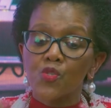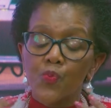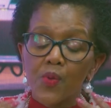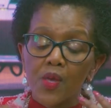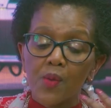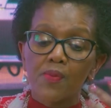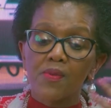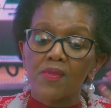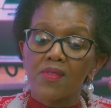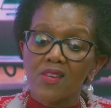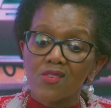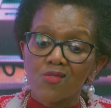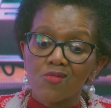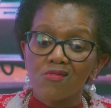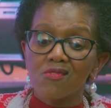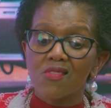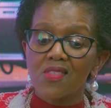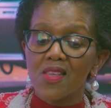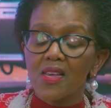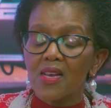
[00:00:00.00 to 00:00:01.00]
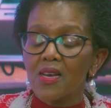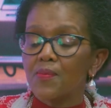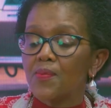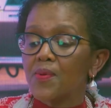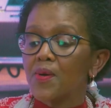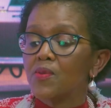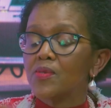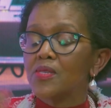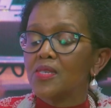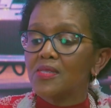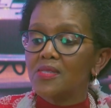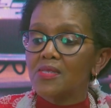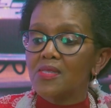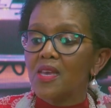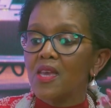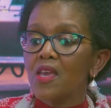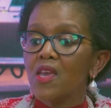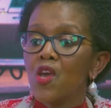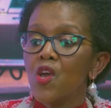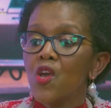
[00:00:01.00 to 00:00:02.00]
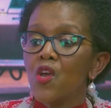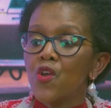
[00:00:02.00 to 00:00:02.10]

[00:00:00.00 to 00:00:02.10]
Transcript: people that will think about and say,